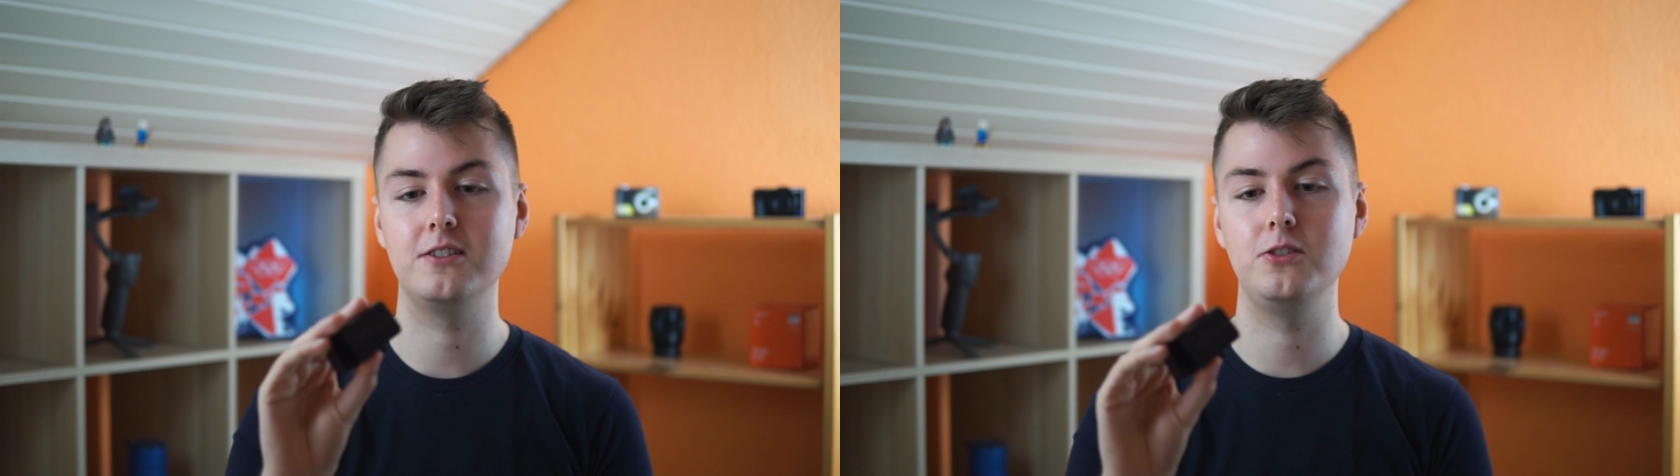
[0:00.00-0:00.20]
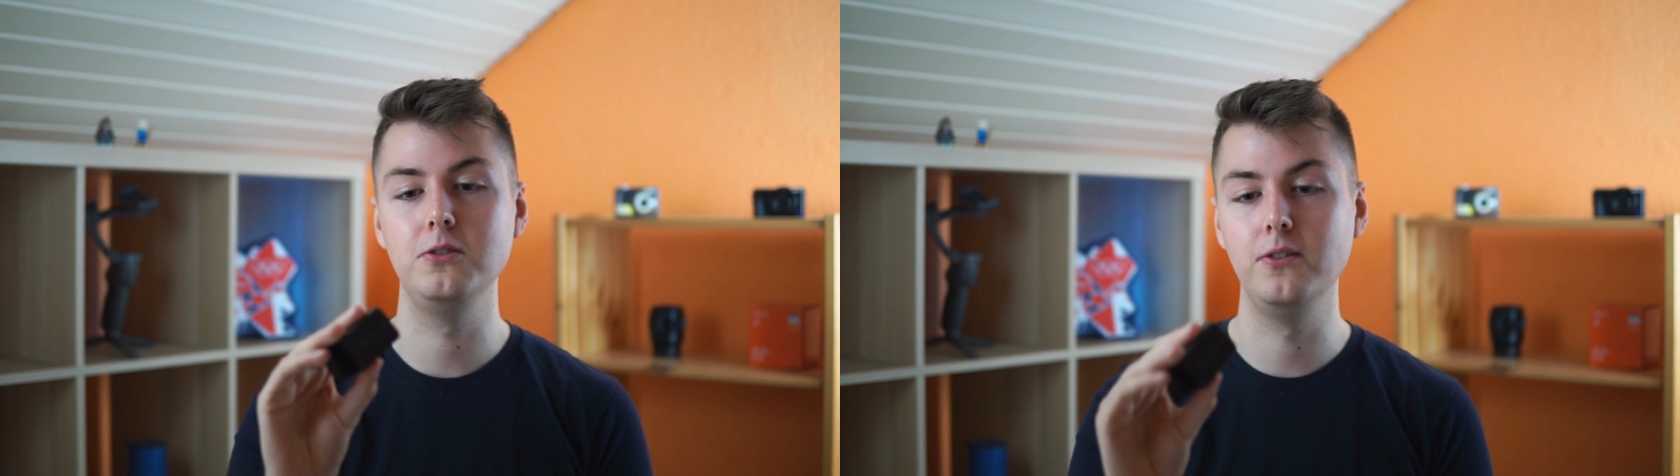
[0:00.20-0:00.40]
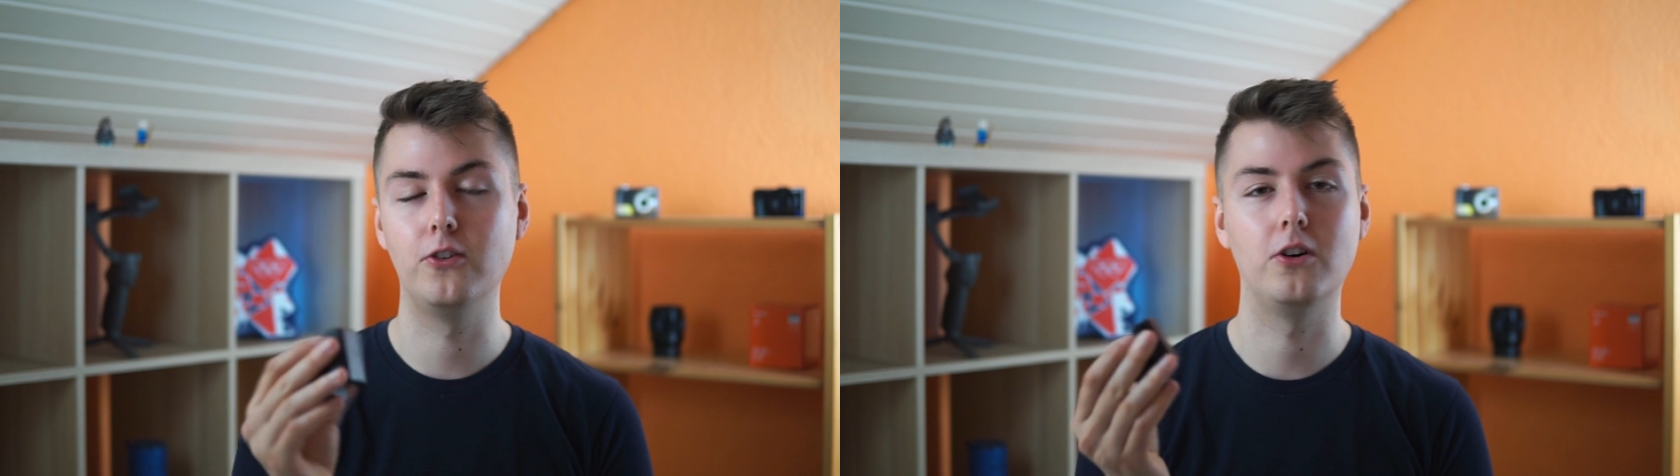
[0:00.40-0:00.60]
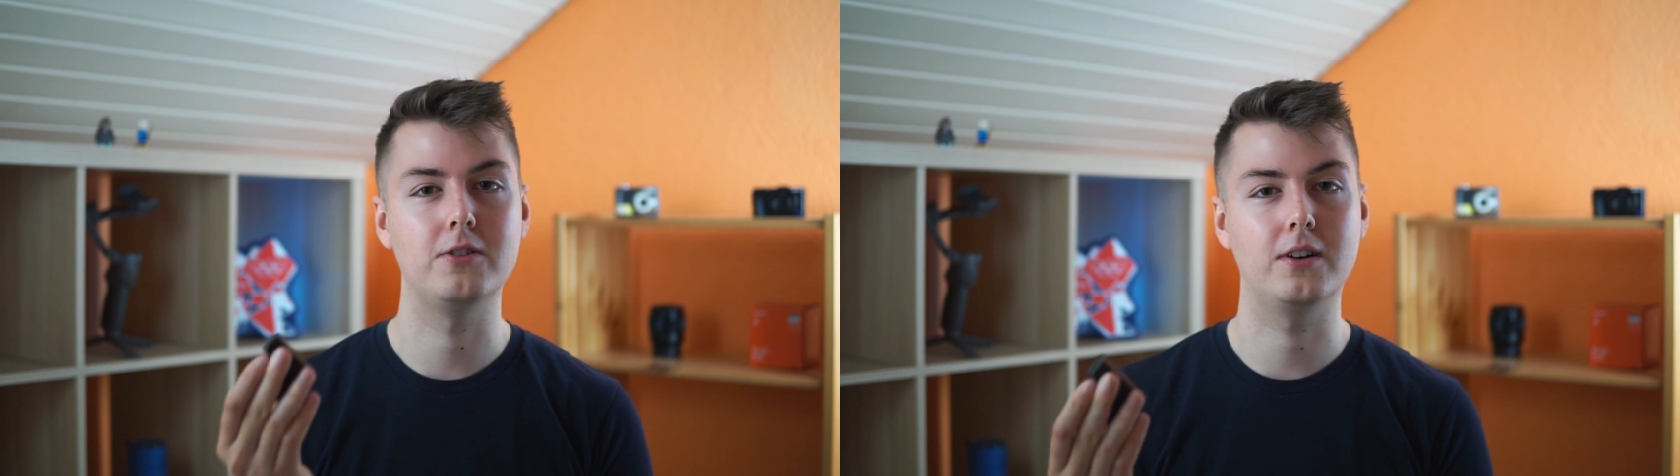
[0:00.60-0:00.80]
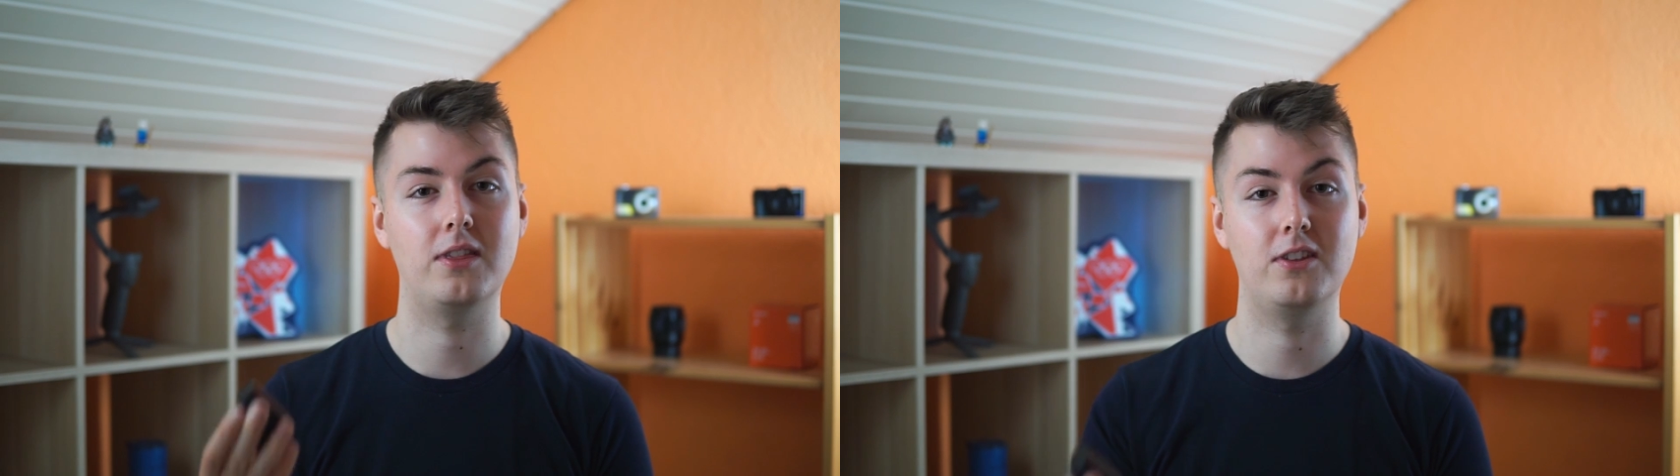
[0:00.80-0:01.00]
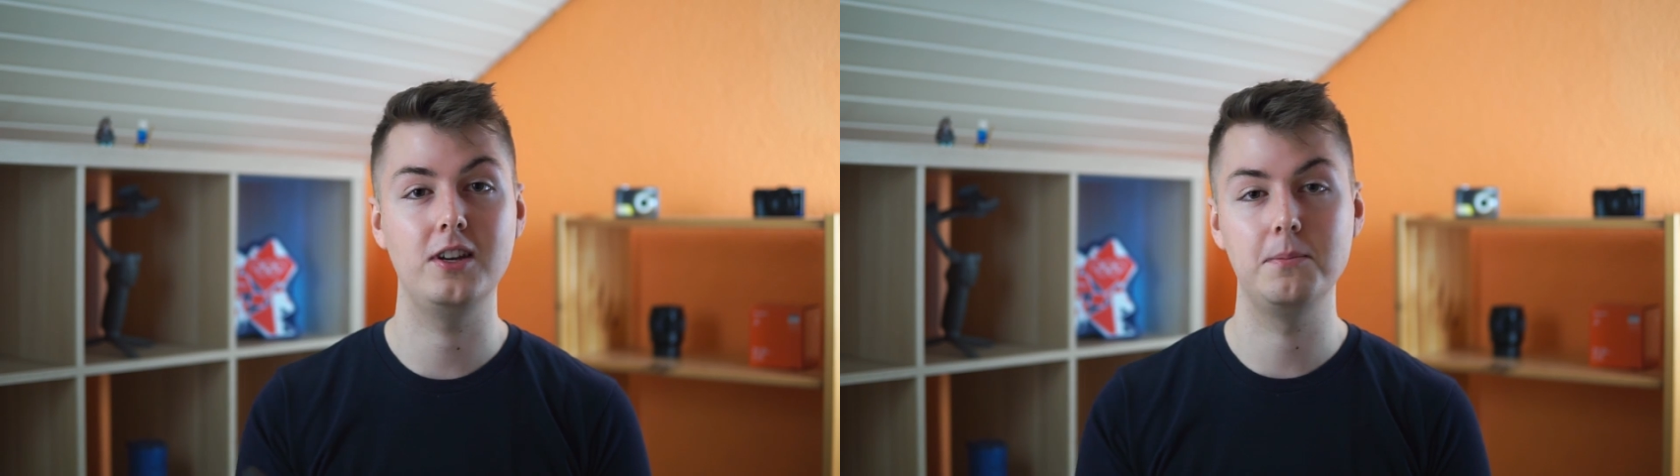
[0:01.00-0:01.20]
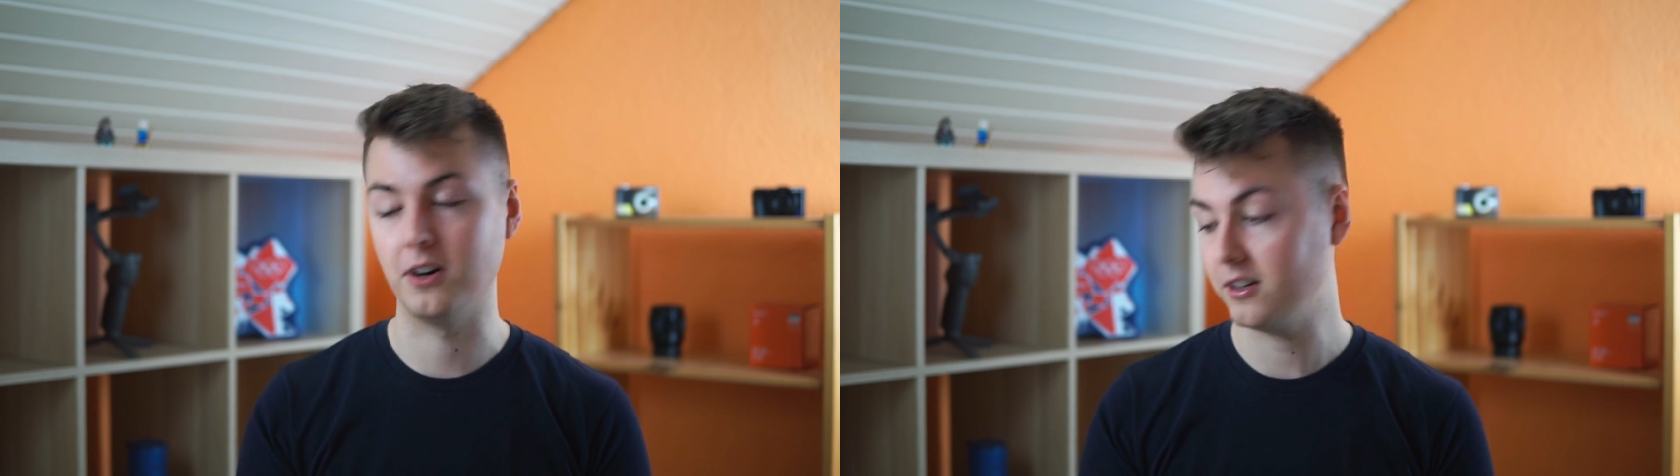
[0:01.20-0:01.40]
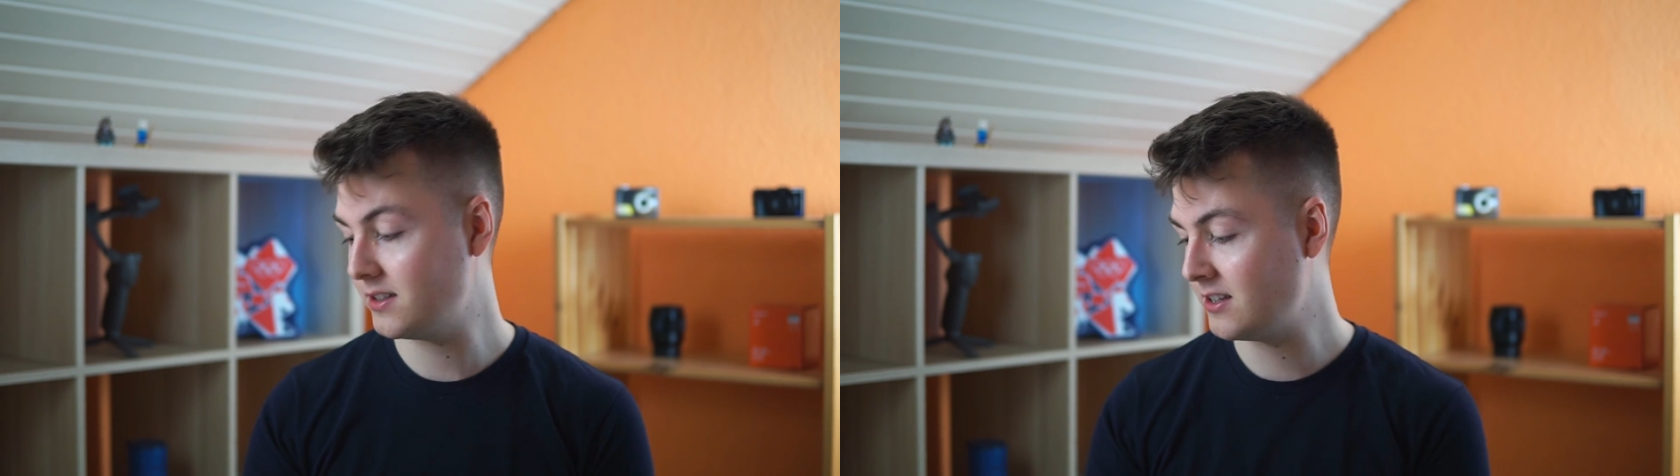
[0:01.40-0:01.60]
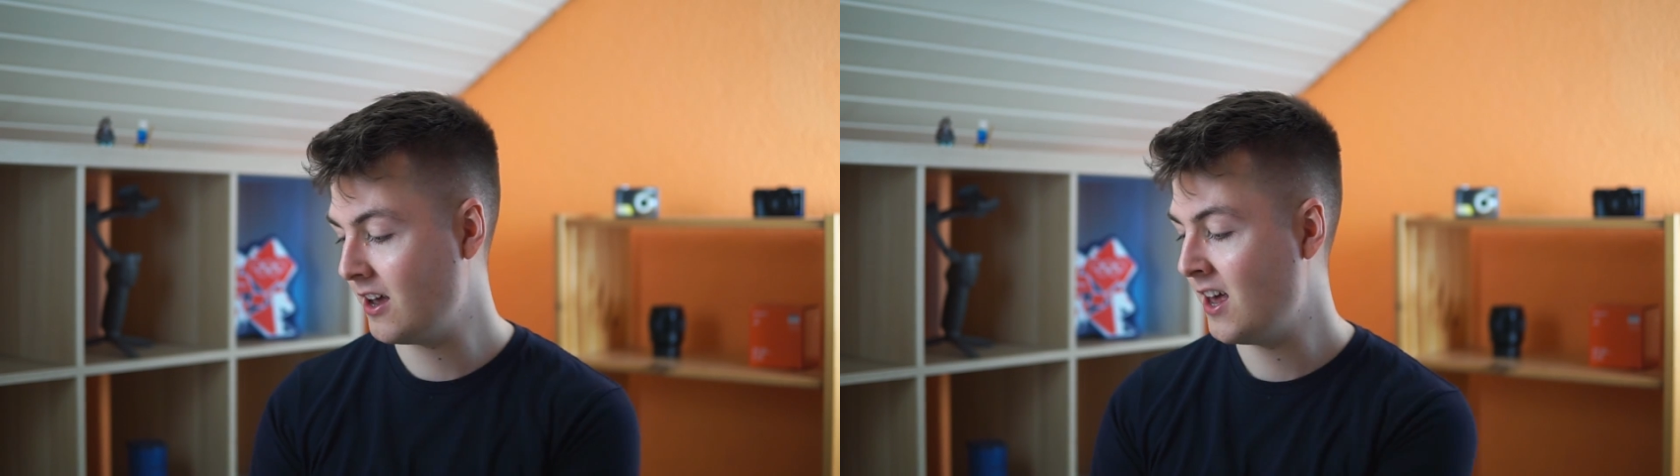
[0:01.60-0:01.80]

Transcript: two for around thirty bucks,